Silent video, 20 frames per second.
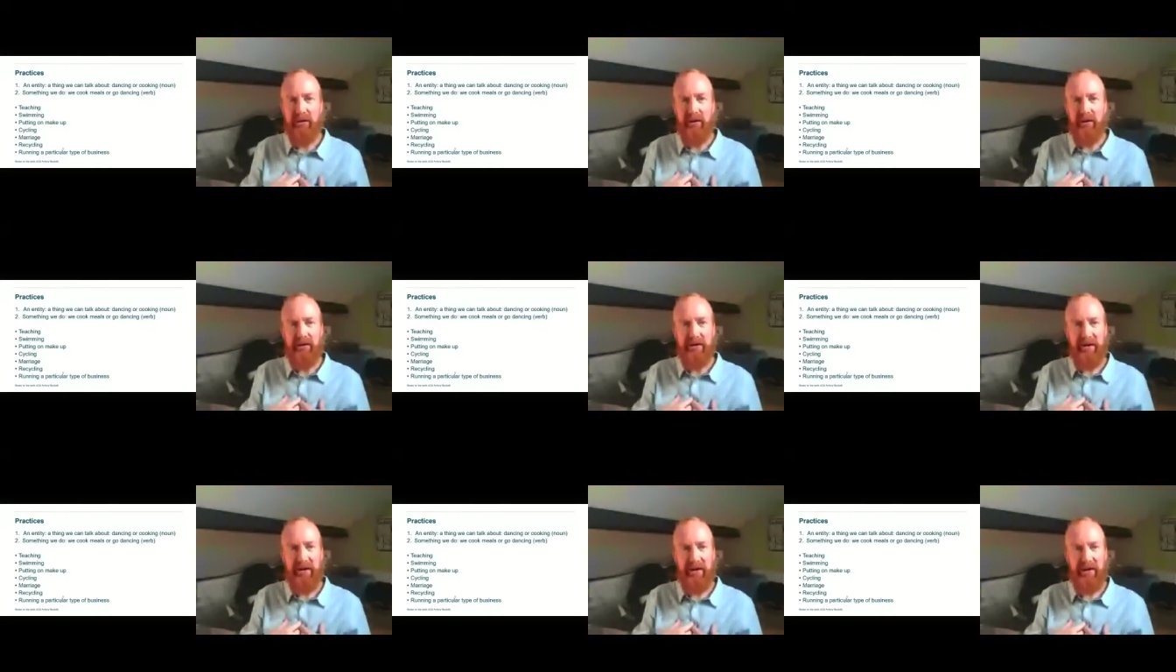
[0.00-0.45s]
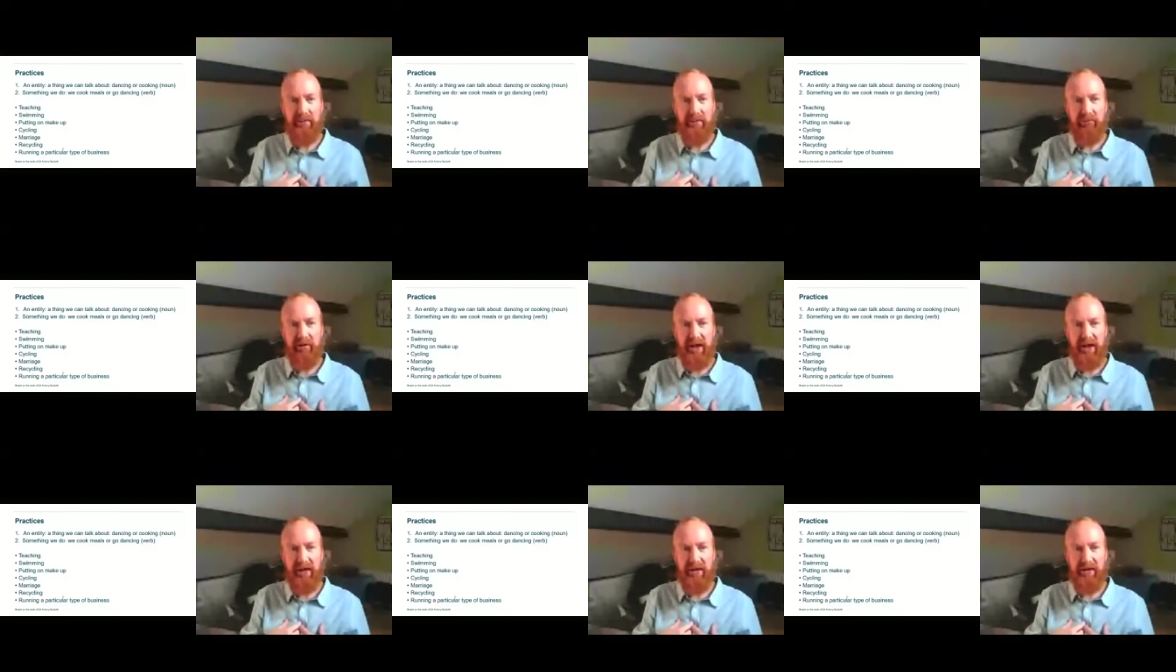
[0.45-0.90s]
that these
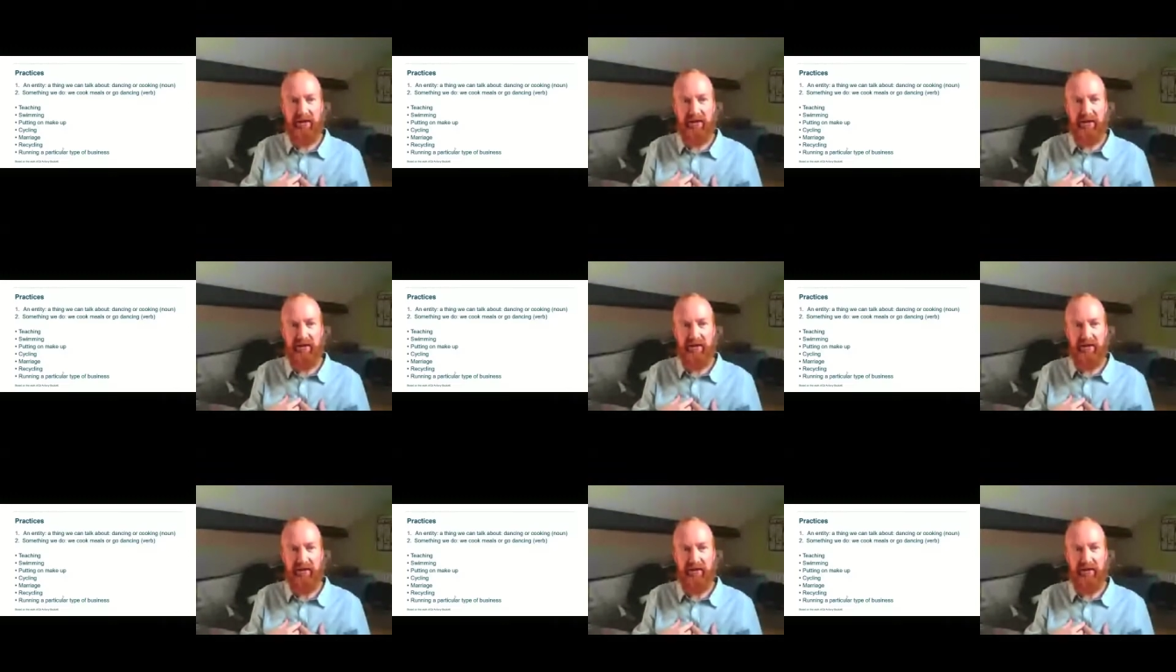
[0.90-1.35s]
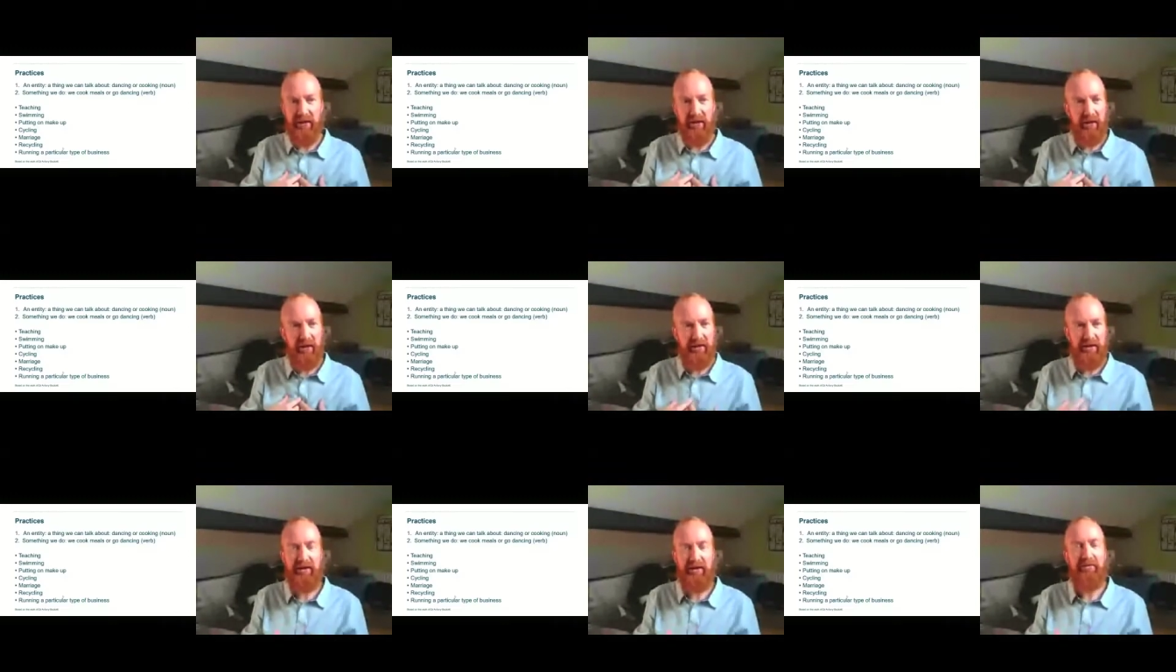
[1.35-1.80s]
practices
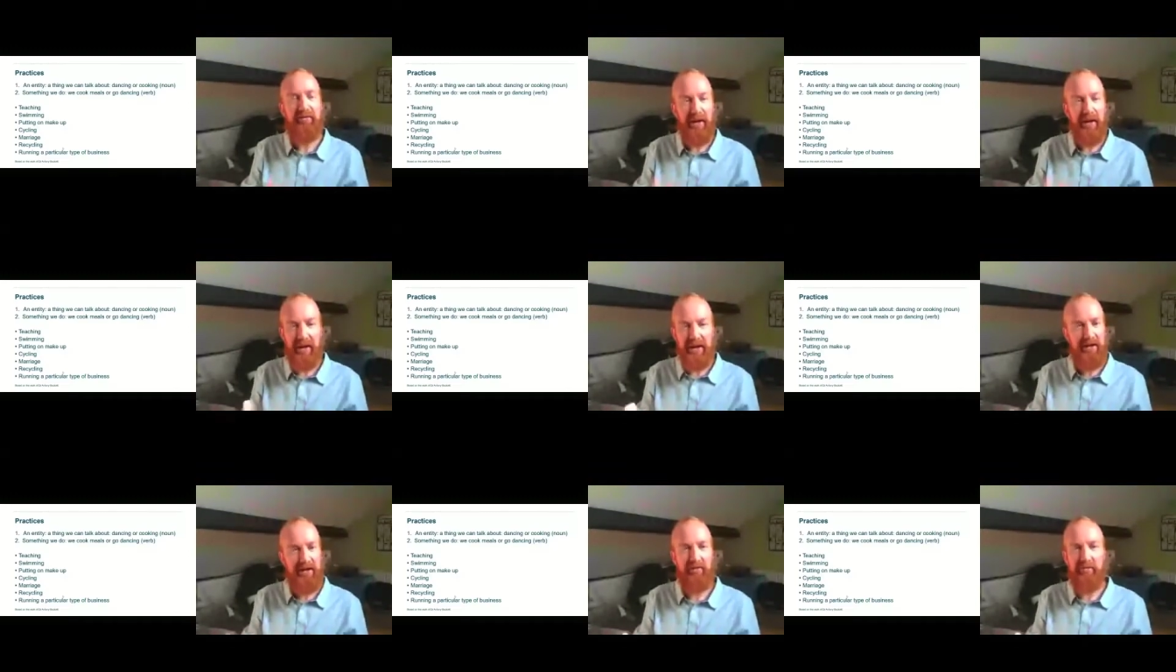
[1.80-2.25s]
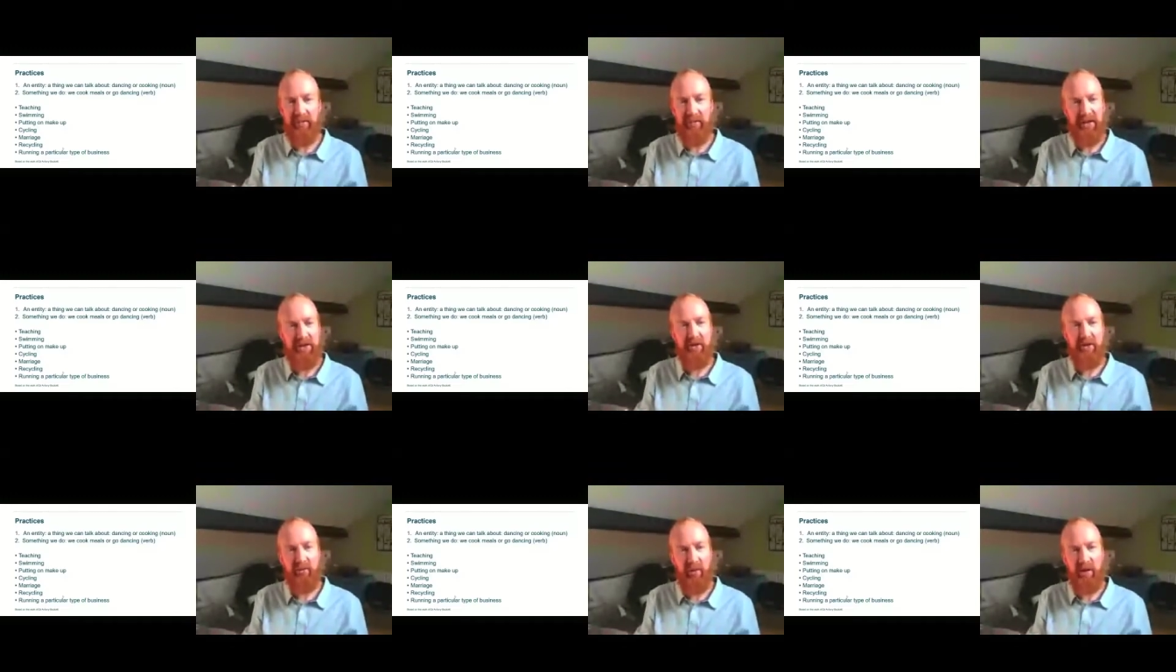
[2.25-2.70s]
are different in different
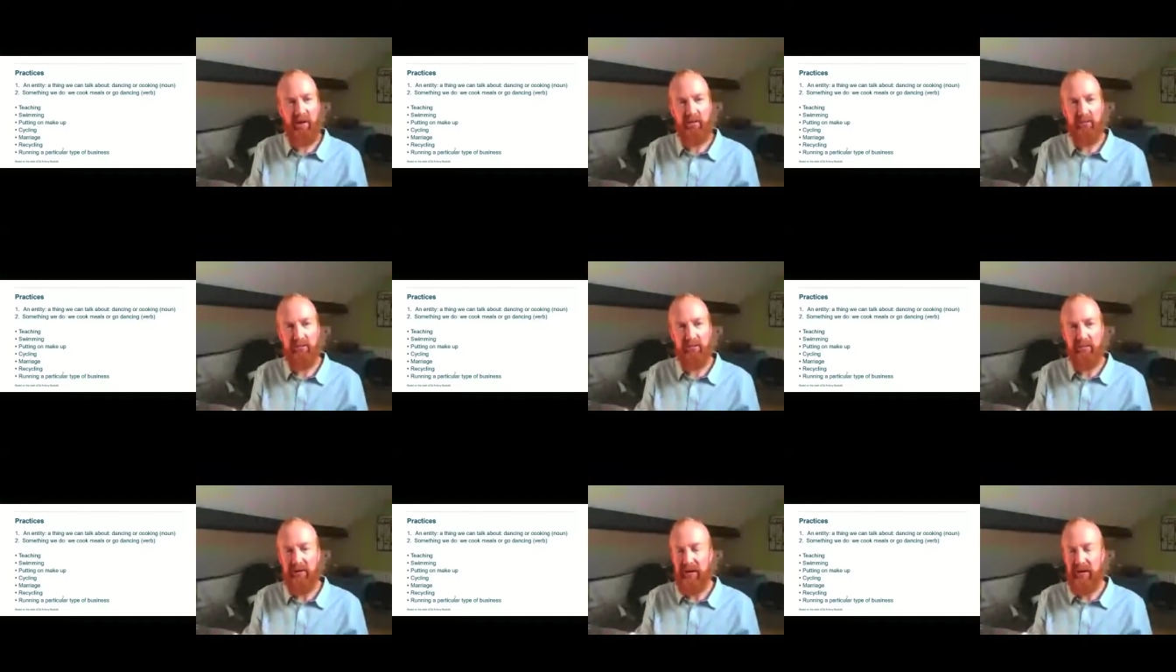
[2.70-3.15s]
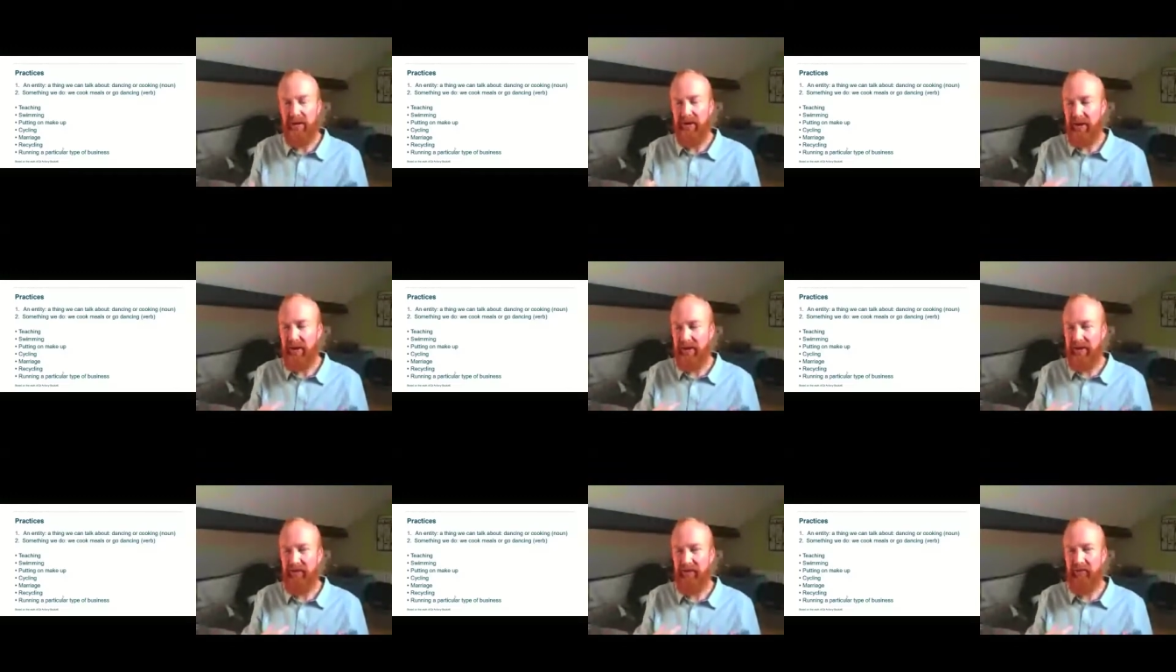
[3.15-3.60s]
bits of the world.
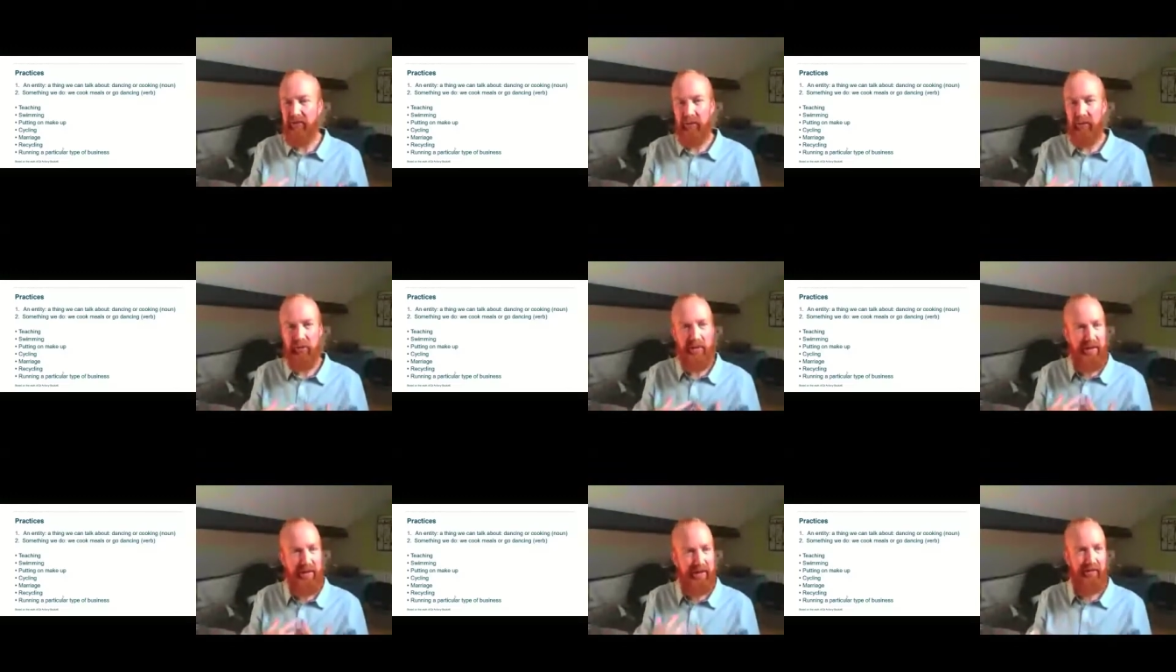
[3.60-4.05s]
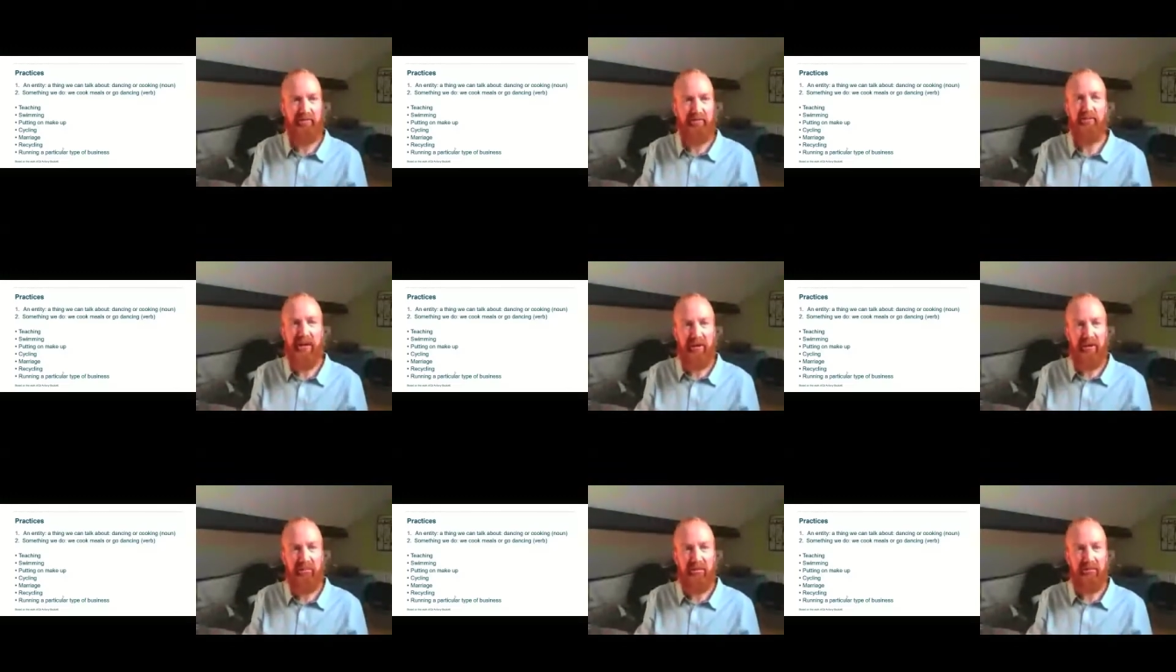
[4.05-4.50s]
They're different between
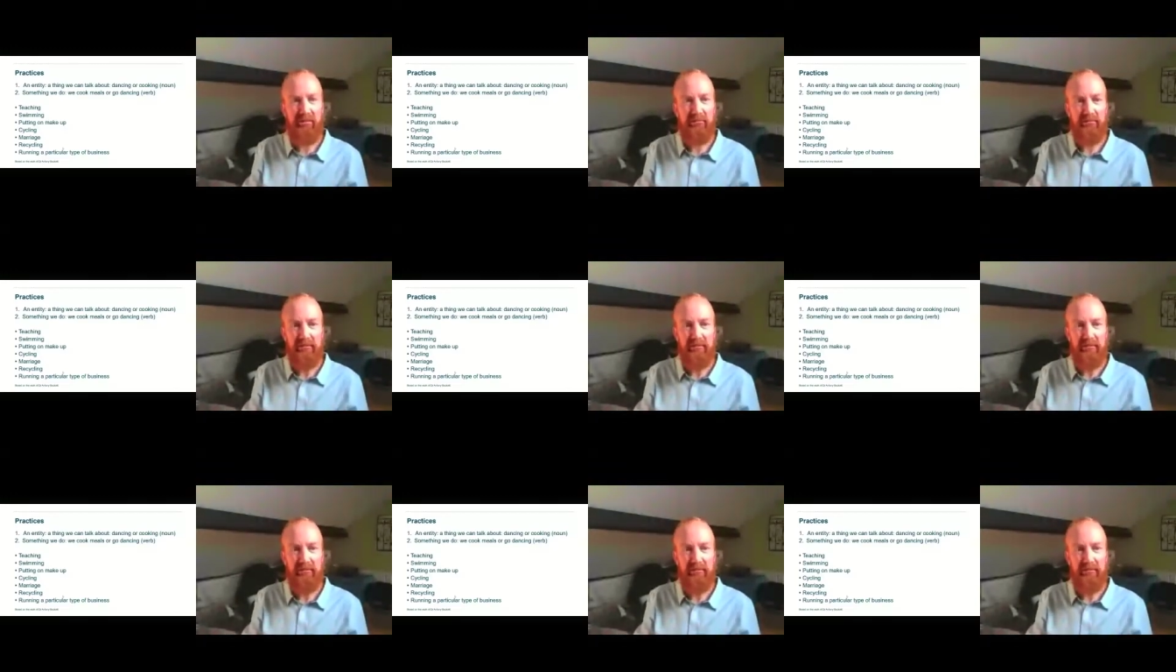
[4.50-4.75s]
different people.